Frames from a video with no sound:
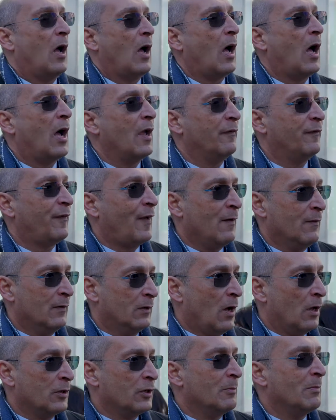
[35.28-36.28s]
I found
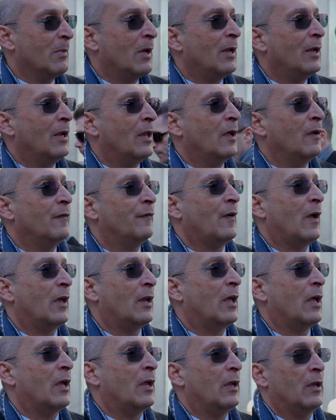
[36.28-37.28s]
God in my life and
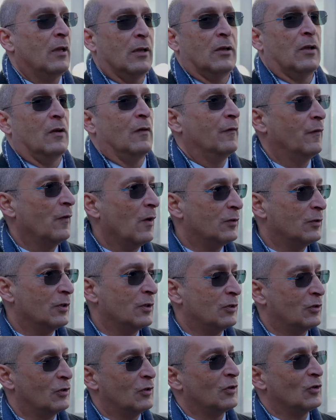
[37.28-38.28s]
I converted
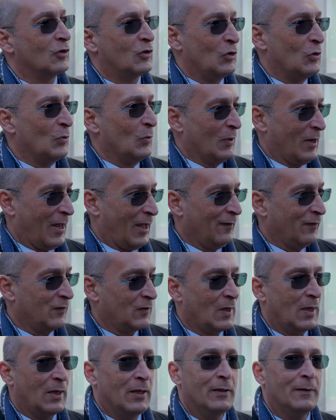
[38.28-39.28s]
to this new
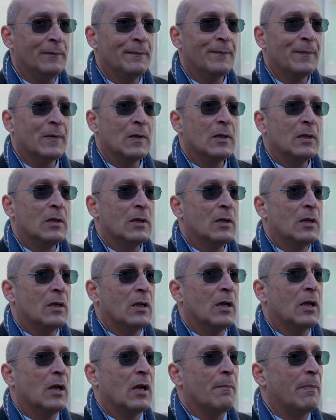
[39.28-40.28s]
lifestyle.
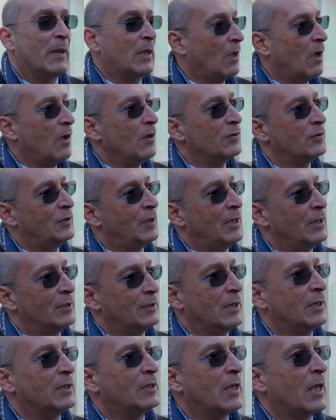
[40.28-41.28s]
Because he
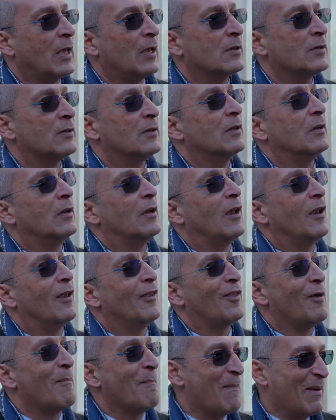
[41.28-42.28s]
did that,
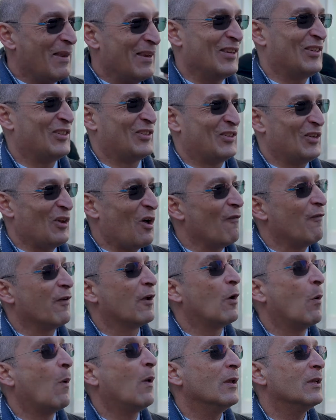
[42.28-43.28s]
the Minister of
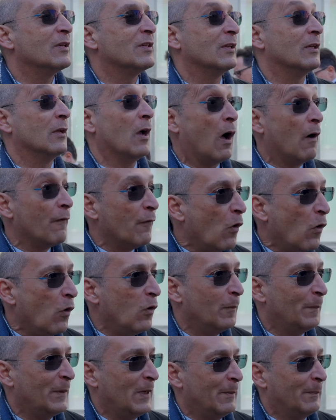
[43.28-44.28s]
Equality, of
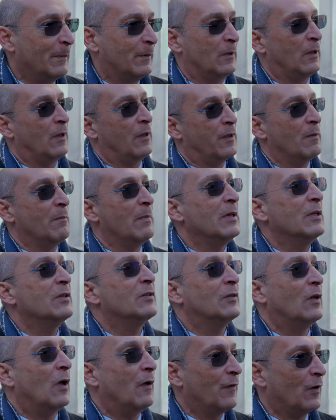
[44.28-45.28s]
all people, the
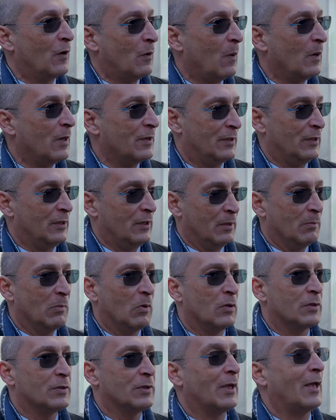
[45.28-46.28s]
Minister of Equality in
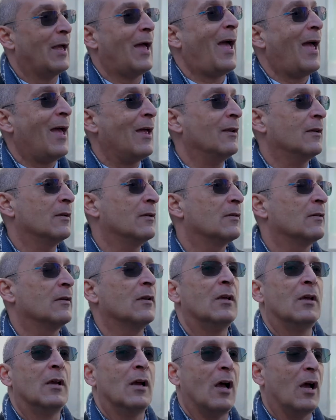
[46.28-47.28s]
Malta and
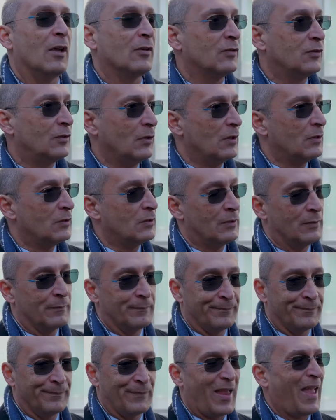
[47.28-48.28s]
a
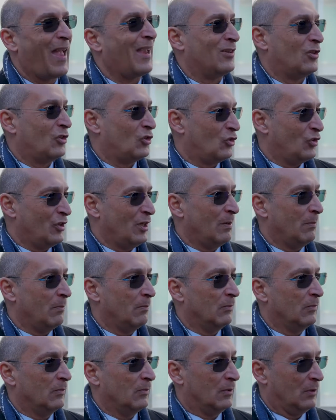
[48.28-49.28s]
certain extreme